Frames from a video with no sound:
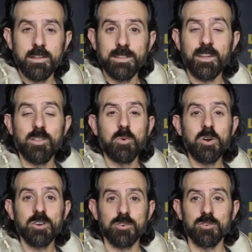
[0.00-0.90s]
Now, the
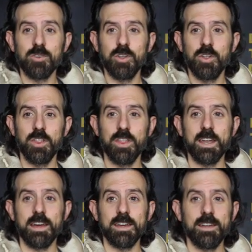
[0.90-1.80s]
one girl
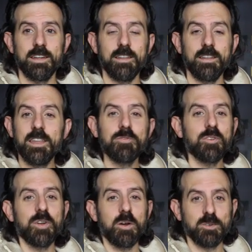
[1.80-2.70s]
that I
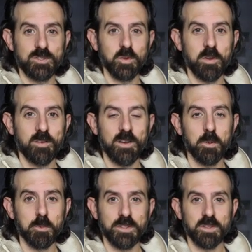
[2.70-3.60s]
never thought would still be
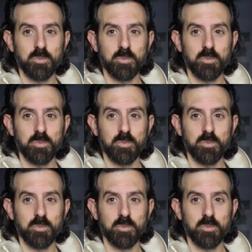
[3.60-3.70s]
available at this